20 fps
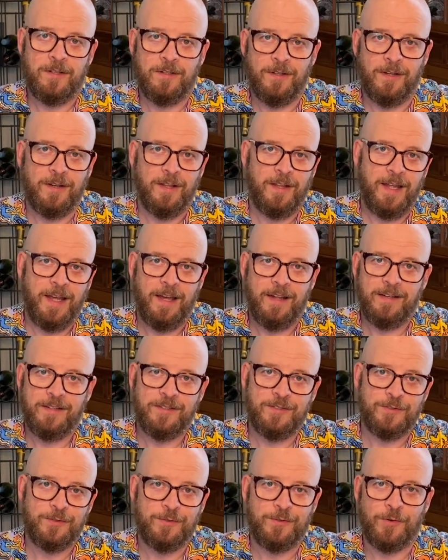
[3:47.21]
None of that
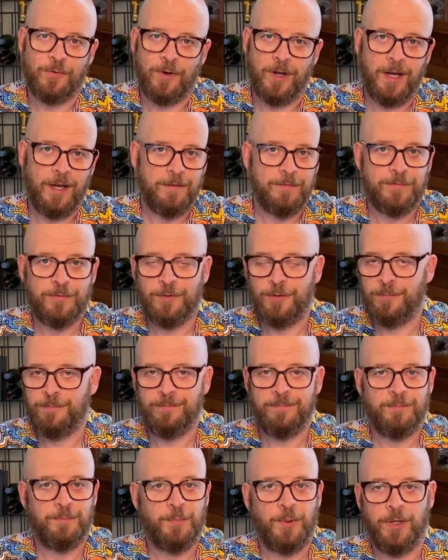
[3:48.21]
is derived
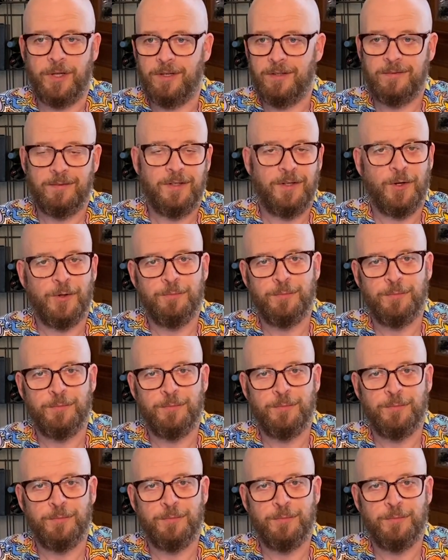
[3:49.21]
from putting,